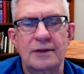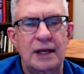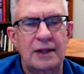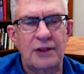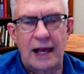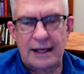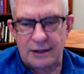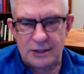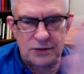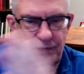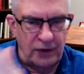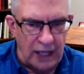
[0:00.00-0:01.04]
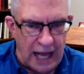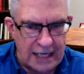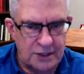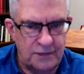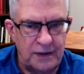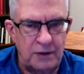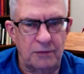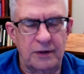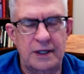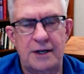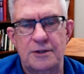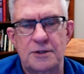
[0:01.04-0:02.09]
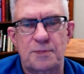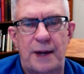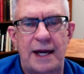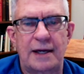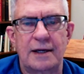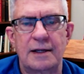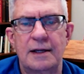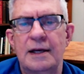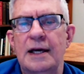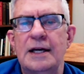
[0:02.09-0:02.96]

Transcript: They like this philosophy over here that's pagan.